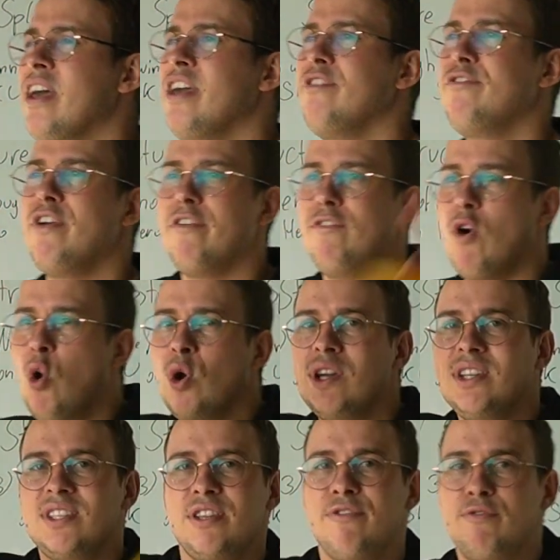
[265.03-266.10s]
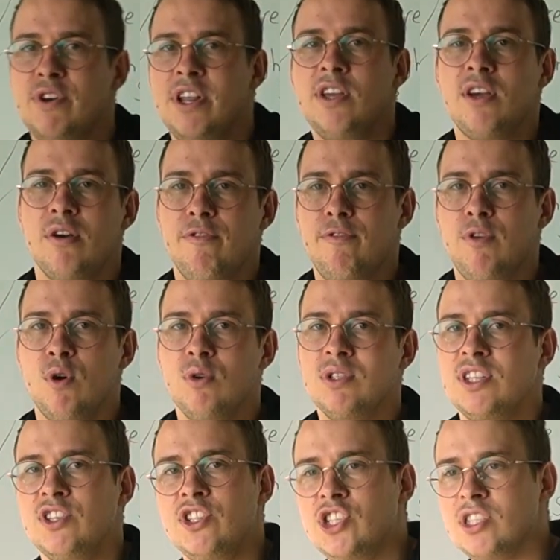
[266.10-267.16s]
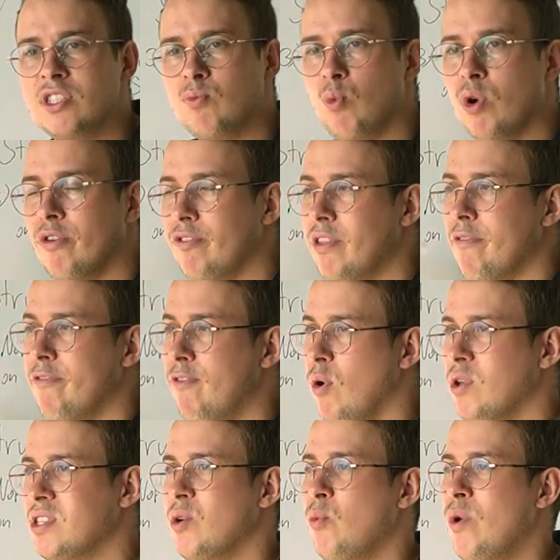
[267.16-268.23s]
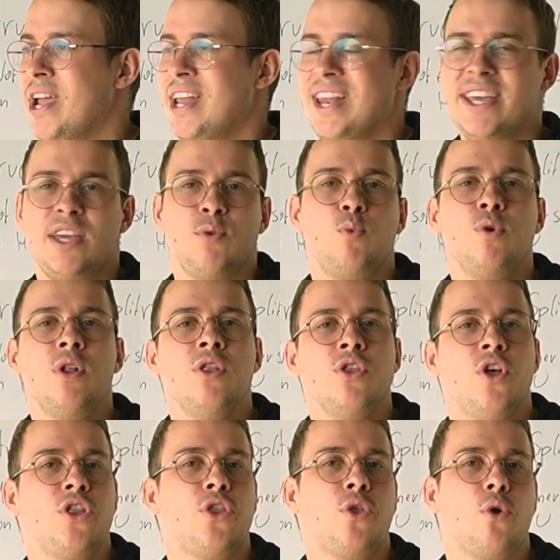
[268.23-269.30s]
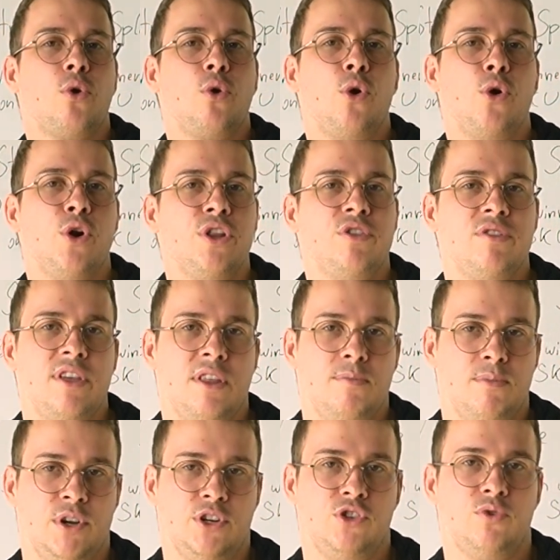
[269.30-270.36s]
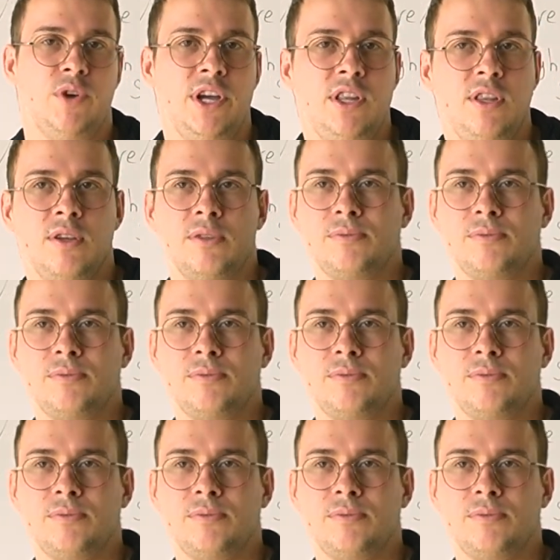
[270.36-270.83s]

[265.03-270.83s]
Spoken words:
If you have all these different income flows and just one of them falls away, it will not hurt you that much, right?